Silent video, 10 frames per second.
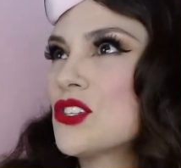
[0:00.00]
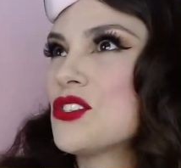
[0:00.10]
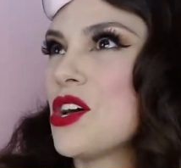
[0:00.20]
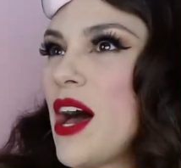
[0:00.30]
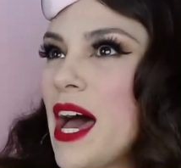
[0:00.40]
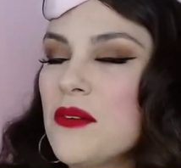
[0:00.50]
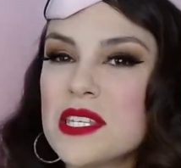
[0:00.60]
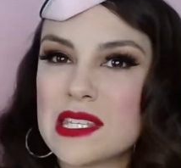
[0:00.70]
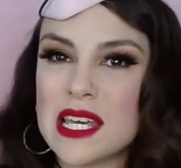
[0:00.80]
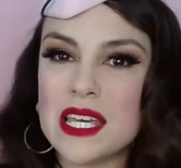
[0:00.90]
So I
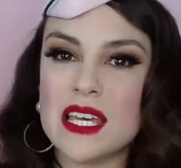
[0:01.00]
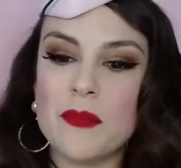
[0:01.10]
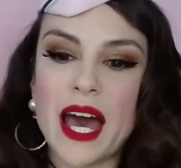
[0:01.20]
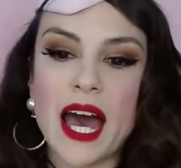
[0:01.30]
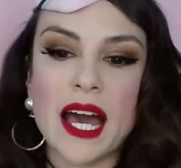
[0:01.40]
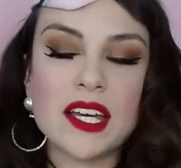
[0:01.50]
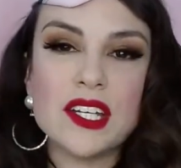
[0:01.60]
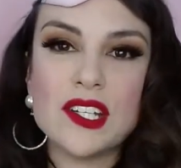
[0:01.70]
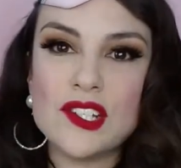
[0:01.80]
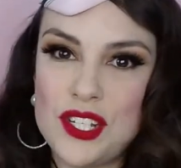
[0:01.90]
was thinking back
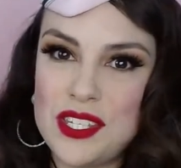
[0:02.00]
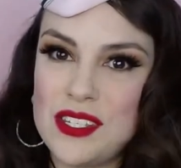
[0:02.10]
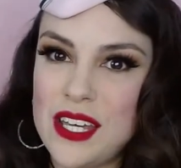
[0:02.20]
just